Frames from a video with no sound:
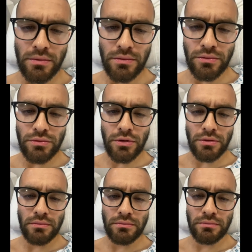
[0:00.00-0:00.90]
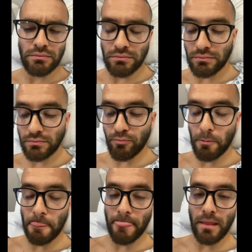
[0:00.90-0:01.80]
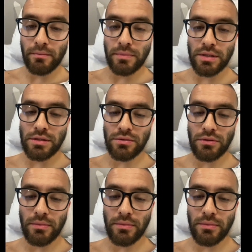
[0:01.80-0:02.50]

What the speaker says: All done. Bit sore,